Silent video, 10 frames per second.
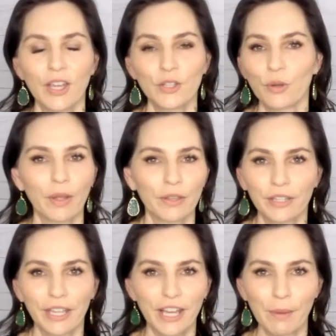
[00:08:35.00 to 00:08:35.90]
So whether
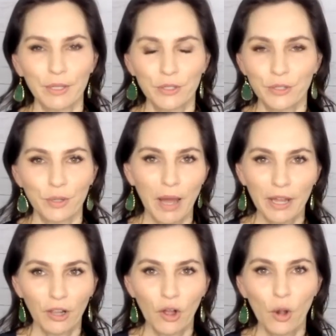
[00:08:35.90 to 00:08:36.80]
they come into your
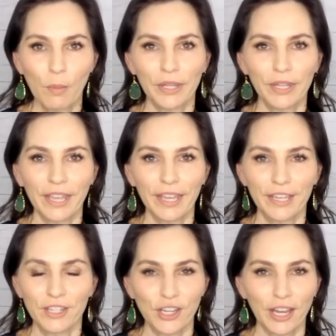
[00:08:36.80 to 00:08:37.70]
model home and
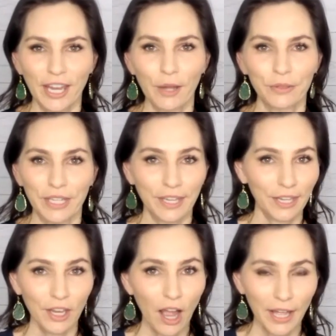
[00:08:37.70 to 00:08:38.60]
they check out the
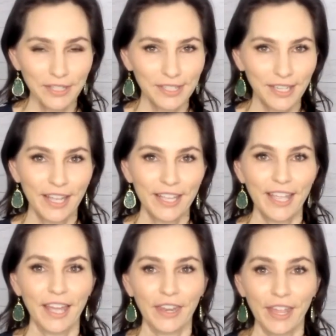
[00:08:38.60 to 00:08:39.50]
kiosk
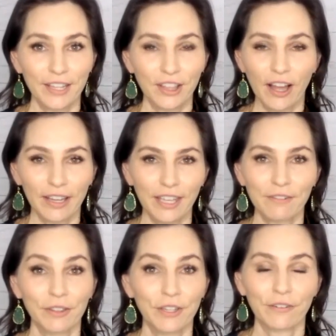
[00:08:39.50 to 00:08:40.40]
and they log in
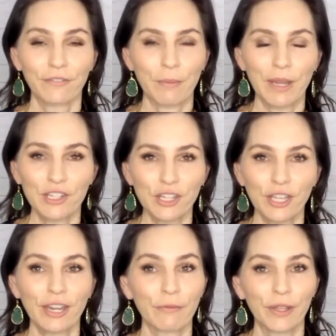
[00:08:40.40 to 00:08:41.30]
with their
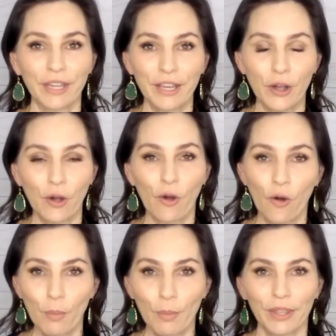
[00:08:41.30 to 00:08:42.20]
information, and when they go
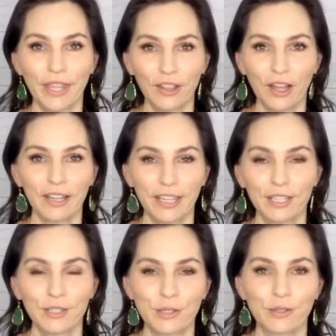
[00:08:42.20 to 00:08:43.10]
home and they log
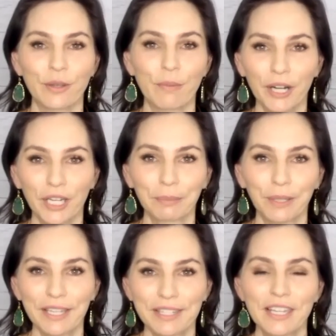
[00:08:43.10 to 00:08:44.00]
into the
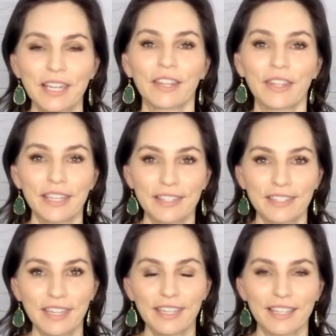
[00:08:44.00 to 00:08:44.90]
marketplace, they
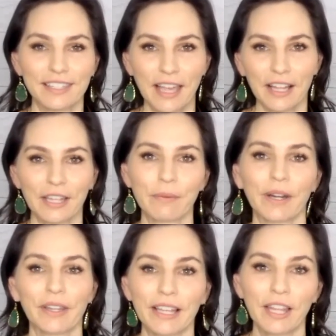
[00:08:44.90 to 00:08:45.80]
see exactly where
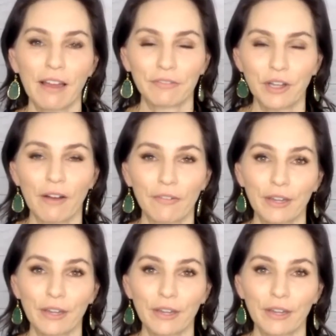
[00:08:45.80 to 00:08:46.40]
they left off.